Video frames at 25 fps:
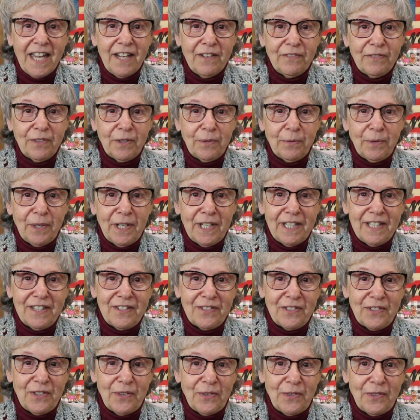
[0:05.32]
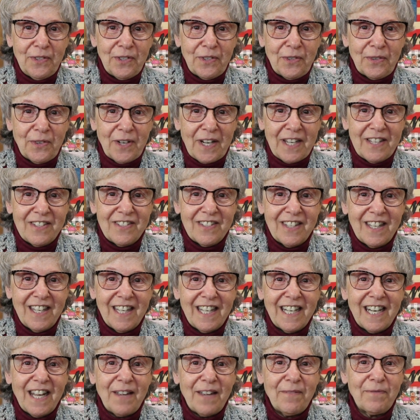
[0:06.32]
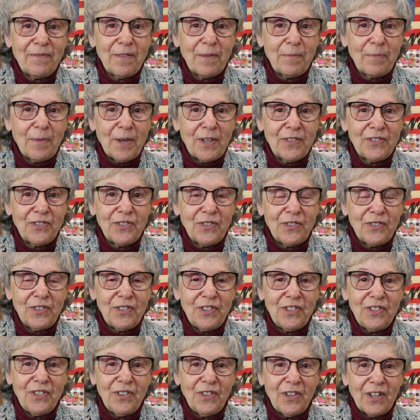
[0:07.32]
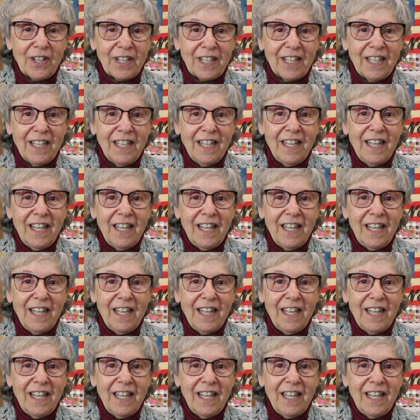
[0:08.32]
everyone, it's Nonna Grace, and I'm from Western New York.